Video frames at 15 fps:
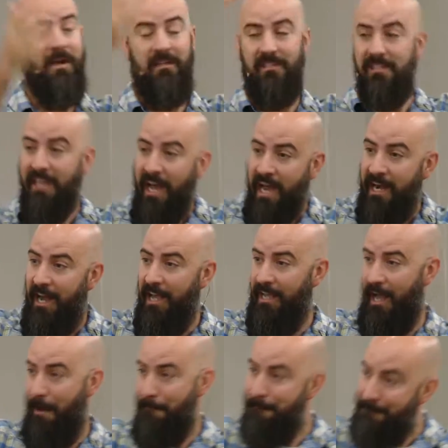Mount Sinai.
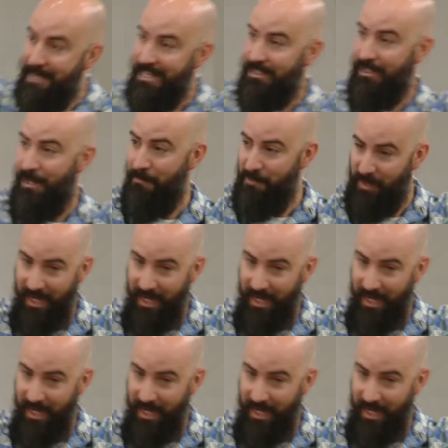God meets him.